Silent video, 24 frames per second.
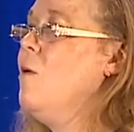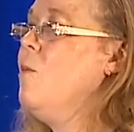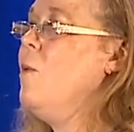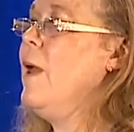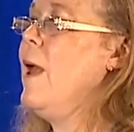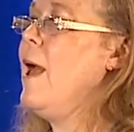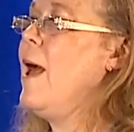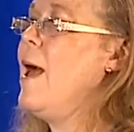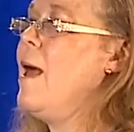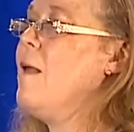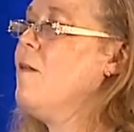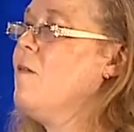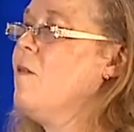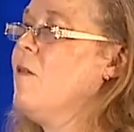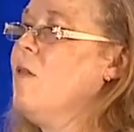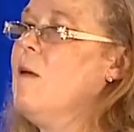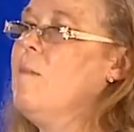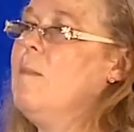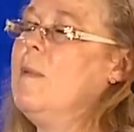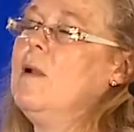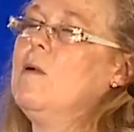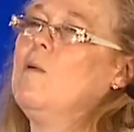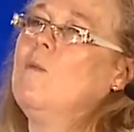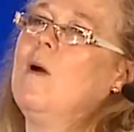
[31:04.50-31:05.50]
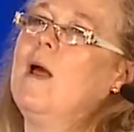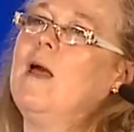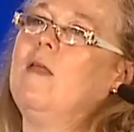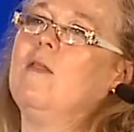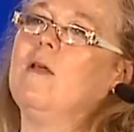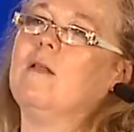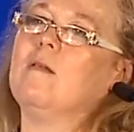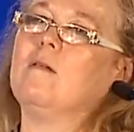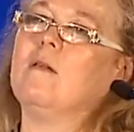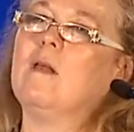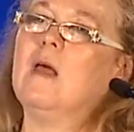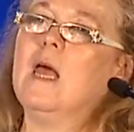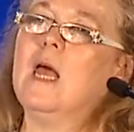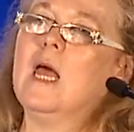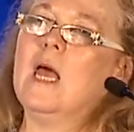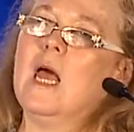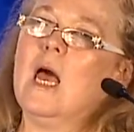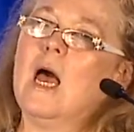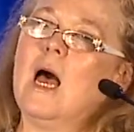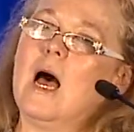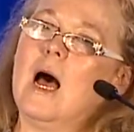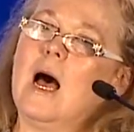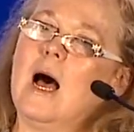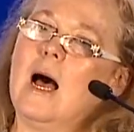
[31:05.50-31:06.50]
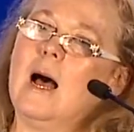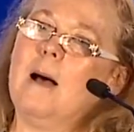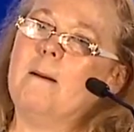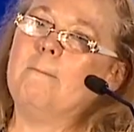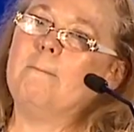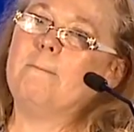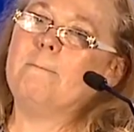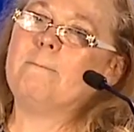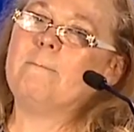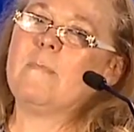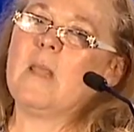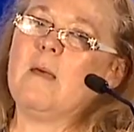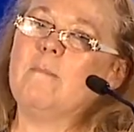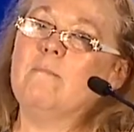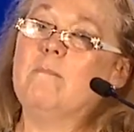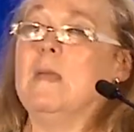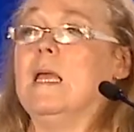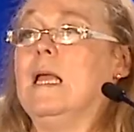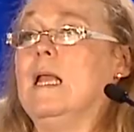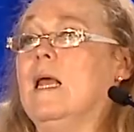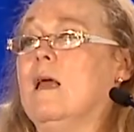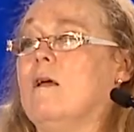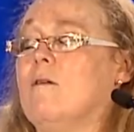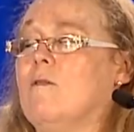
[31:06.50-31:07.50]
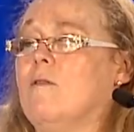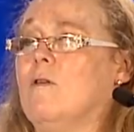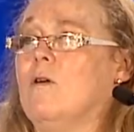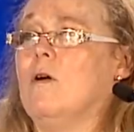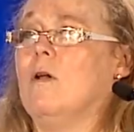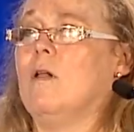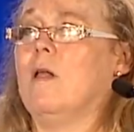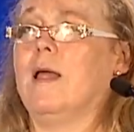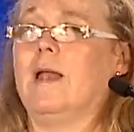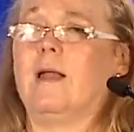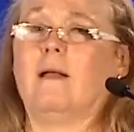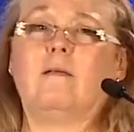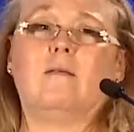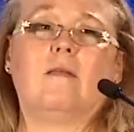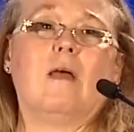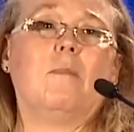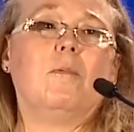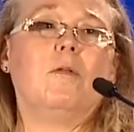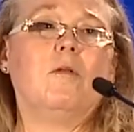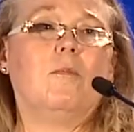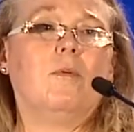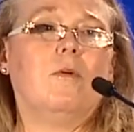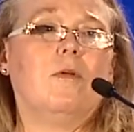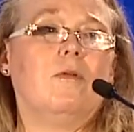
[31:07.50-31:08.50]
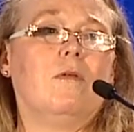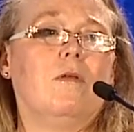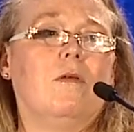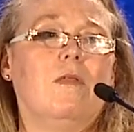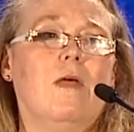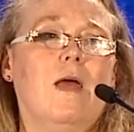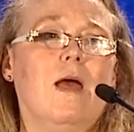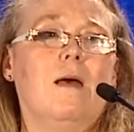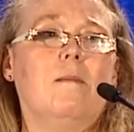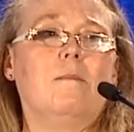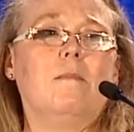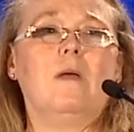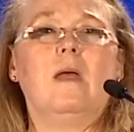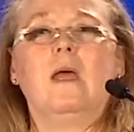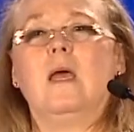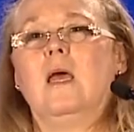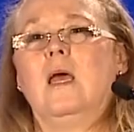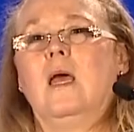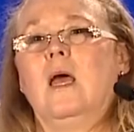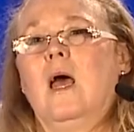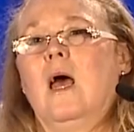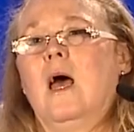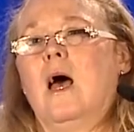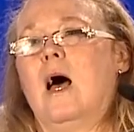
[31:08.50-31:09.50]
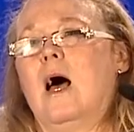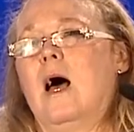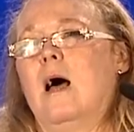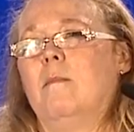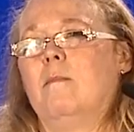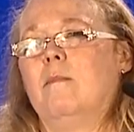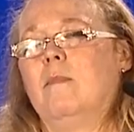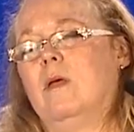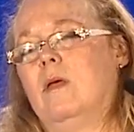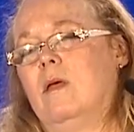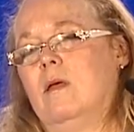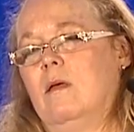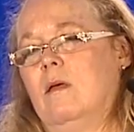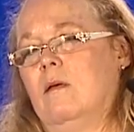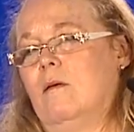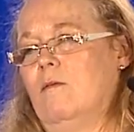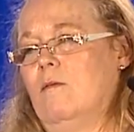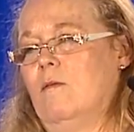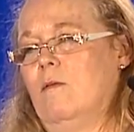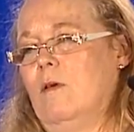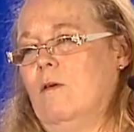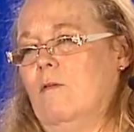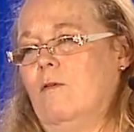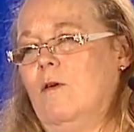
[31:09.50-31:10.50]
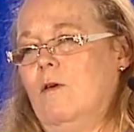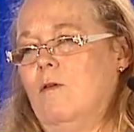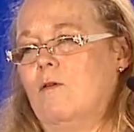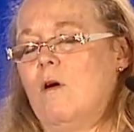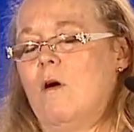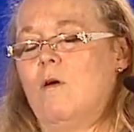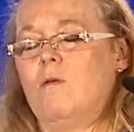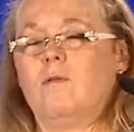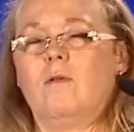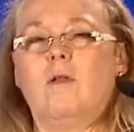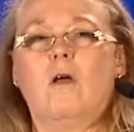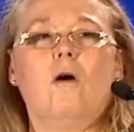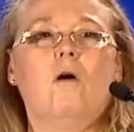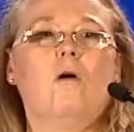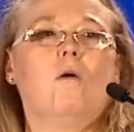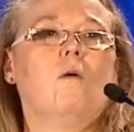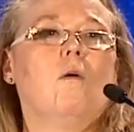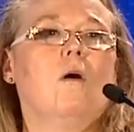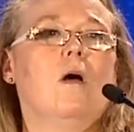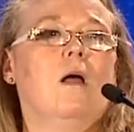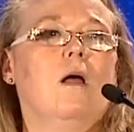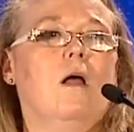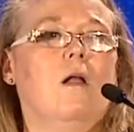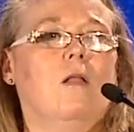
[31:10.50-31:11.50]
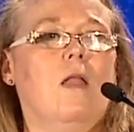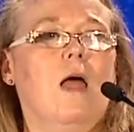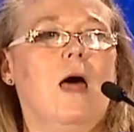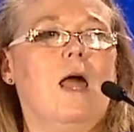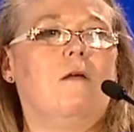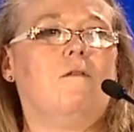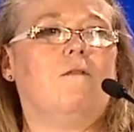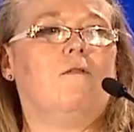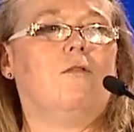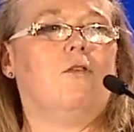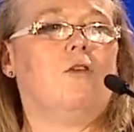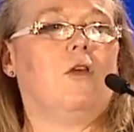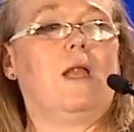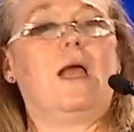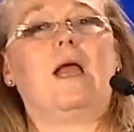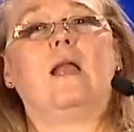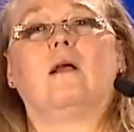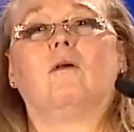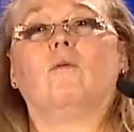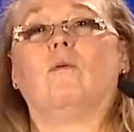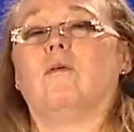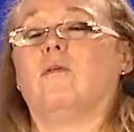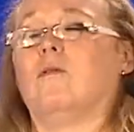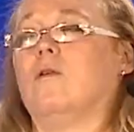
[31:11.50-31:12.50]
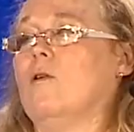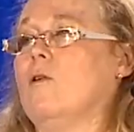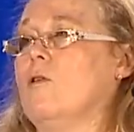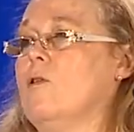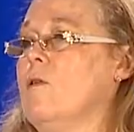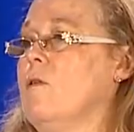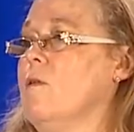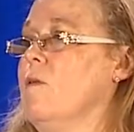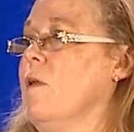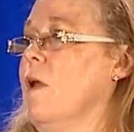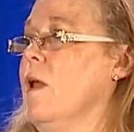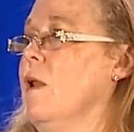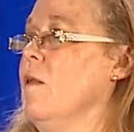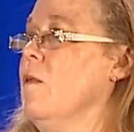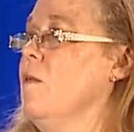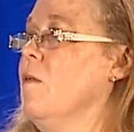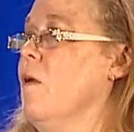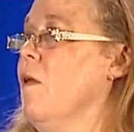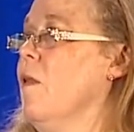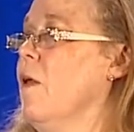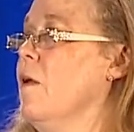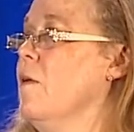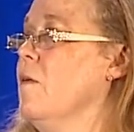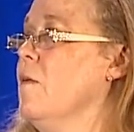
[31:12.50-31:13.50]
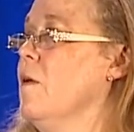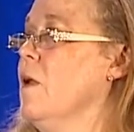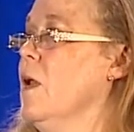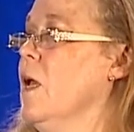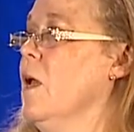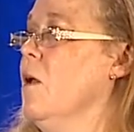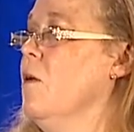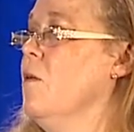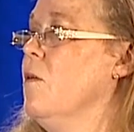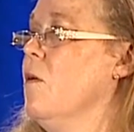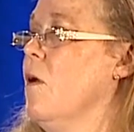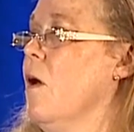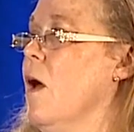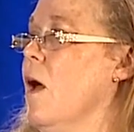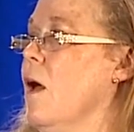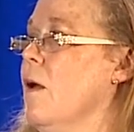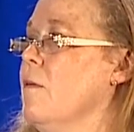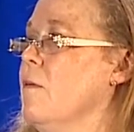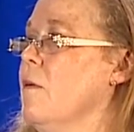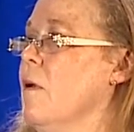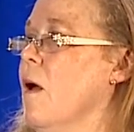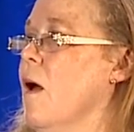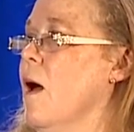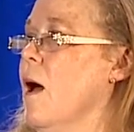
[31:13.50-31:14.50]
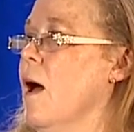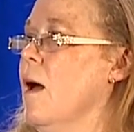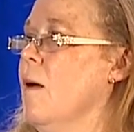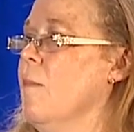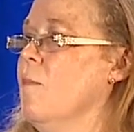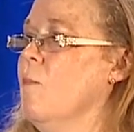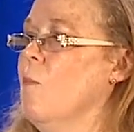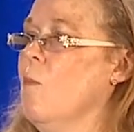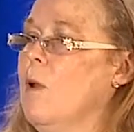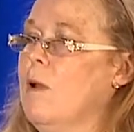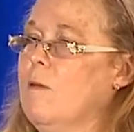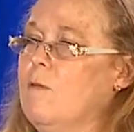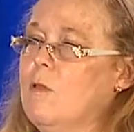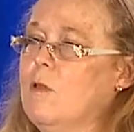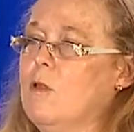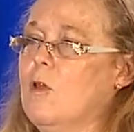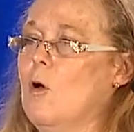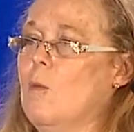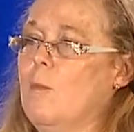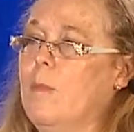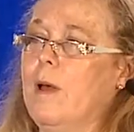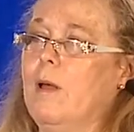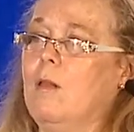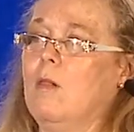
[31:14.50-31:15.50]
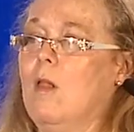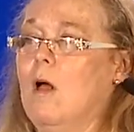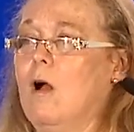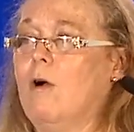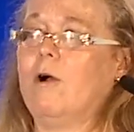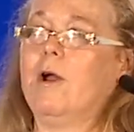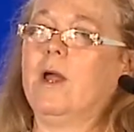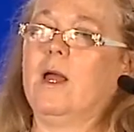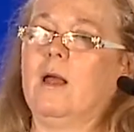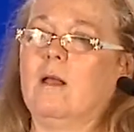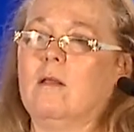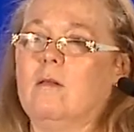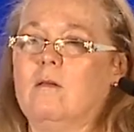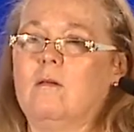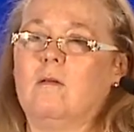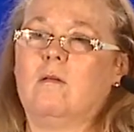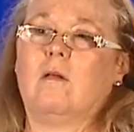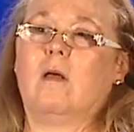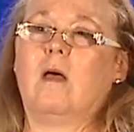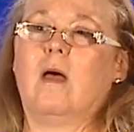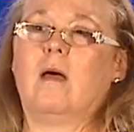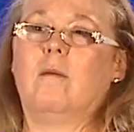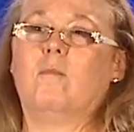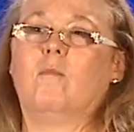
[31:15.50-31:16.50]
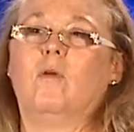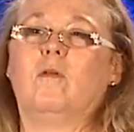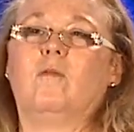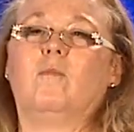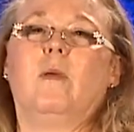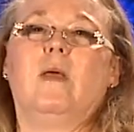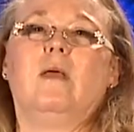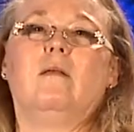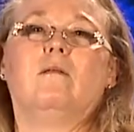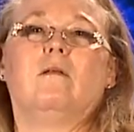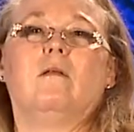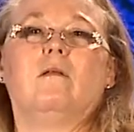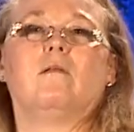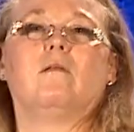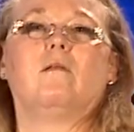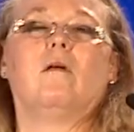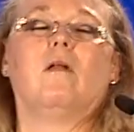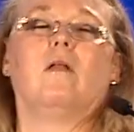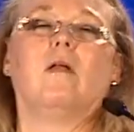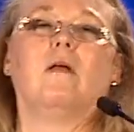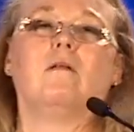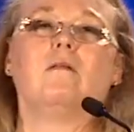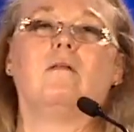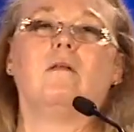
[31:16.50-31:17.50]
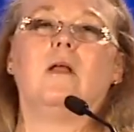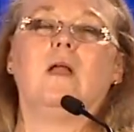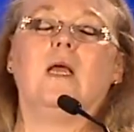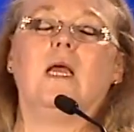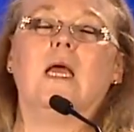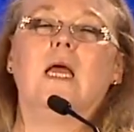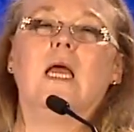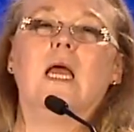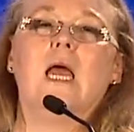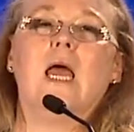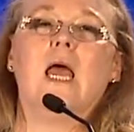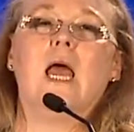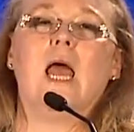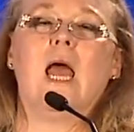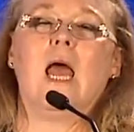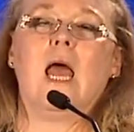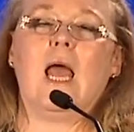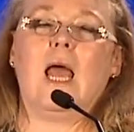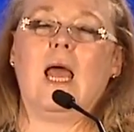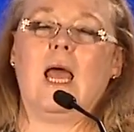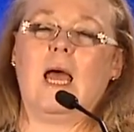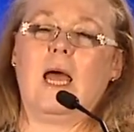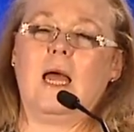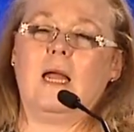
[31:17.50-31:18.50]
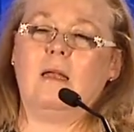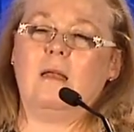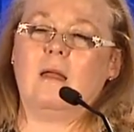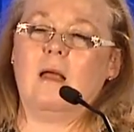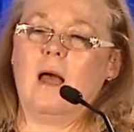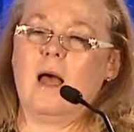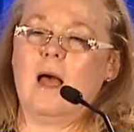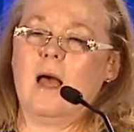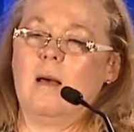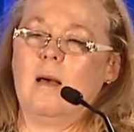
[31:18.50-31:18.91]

do we ask them in a way that's meaningful and acceptable to them. If you don't know, a lot of genetic research is done in Salt Lake City, Utah. One of the Nobel laureates was based in Salt Lake City. And